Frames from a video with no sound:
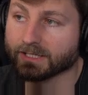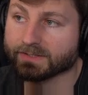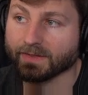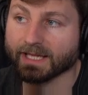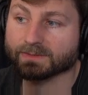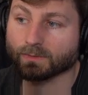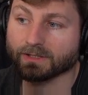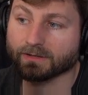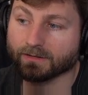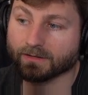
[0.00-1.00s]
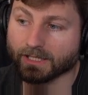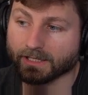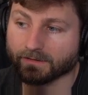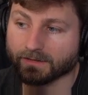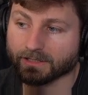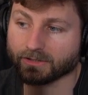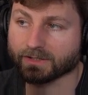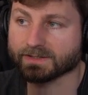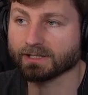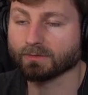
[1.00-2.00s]
So that's one thing that you
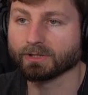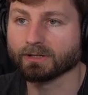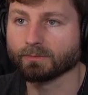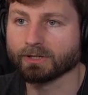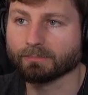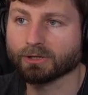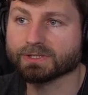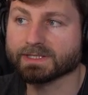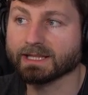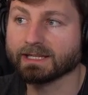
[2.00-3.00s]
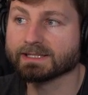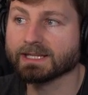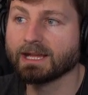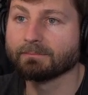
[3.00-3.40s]
consider when you're purchasing these.